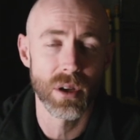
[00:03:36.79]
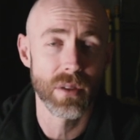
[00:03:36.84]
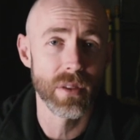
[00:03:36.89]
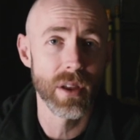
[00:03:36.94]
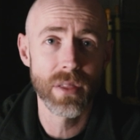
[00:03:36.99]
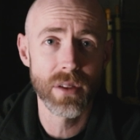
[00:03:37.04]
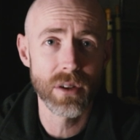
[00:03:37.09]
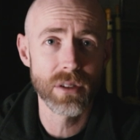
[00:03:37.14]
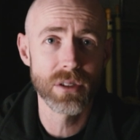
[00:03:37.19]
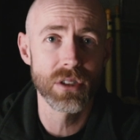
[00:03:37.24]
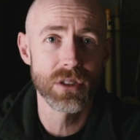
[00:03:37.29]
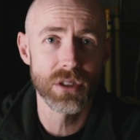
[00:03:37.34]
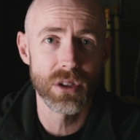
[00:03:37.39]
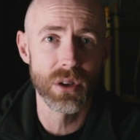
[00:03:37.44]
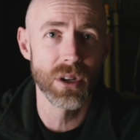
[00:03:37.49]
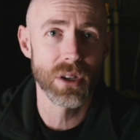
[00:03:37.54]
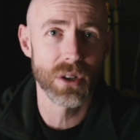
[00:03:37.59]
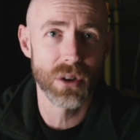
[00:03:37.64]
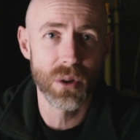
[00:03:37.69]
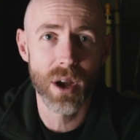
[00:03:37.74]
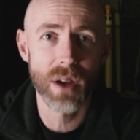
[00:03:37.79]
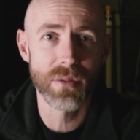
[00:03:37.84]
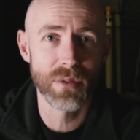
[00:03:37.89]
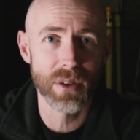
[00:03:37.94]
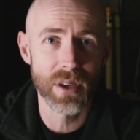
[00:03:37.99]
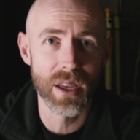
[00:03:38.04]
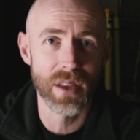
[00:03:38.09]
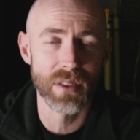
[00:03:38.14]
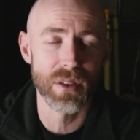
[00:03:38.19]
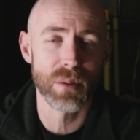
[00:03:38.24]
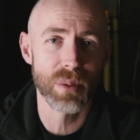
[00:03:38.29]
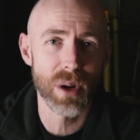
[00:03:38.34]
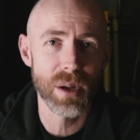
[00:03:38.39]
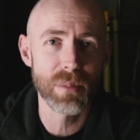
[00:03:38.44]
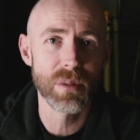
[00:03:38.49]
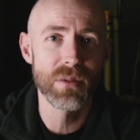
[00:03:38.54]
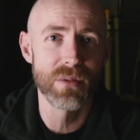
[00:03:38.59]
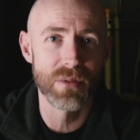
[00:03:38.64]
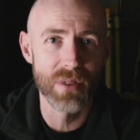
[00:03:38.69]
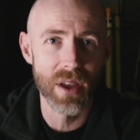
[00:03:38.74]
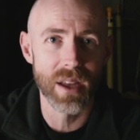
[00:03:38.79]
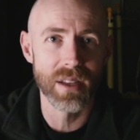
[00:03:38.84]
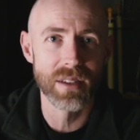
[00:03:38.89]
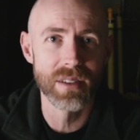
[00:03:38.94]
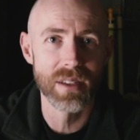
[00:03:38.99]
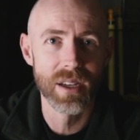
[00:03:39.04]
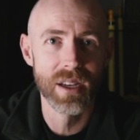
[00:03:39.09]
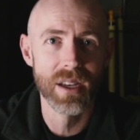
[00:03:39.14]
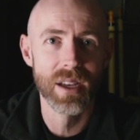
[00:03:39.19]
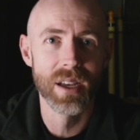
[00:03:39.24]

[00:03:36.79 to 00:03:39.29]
And then they're just going to go off again. They'll probably vent